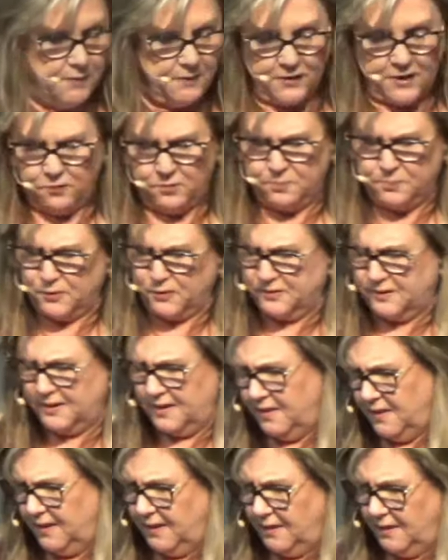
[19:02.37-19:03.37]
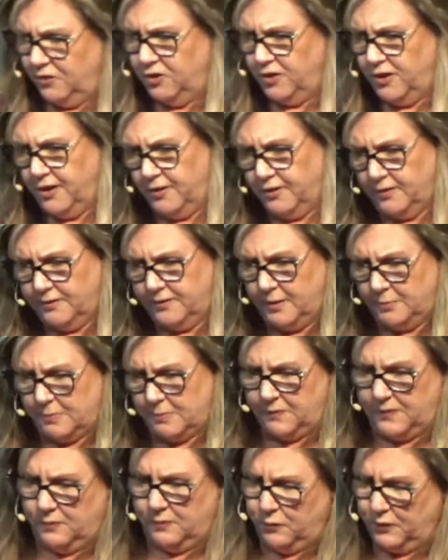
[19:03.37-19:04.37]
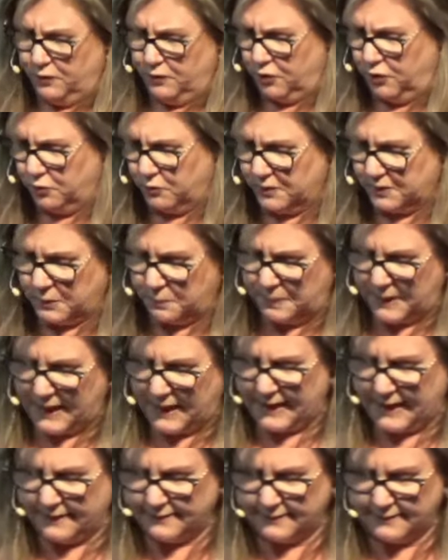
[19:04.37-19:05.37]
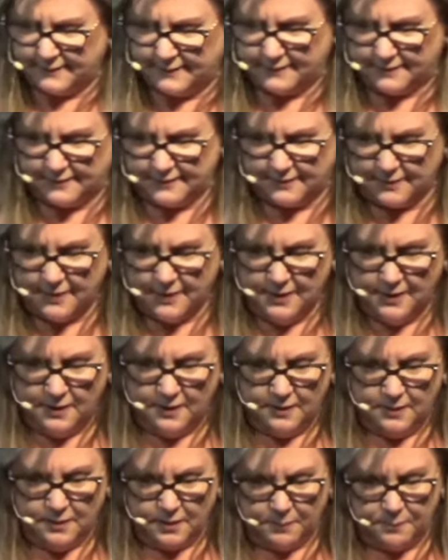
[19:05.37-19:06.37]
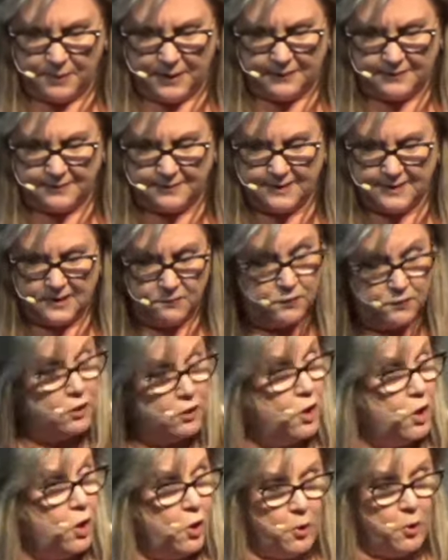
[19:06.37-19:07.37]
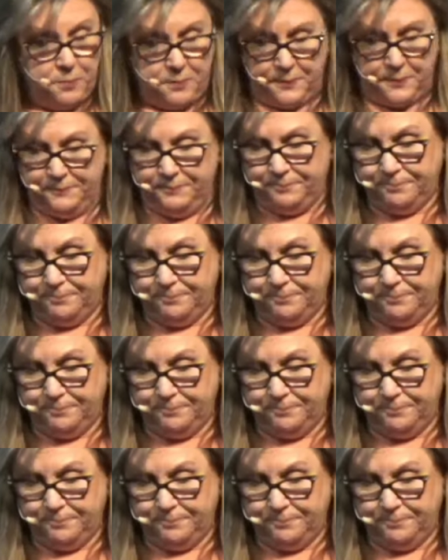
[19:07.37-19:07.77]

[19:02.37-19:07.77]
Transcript: favorite books. I think I've shared some of it with you in the past. It's by Stephen Cope,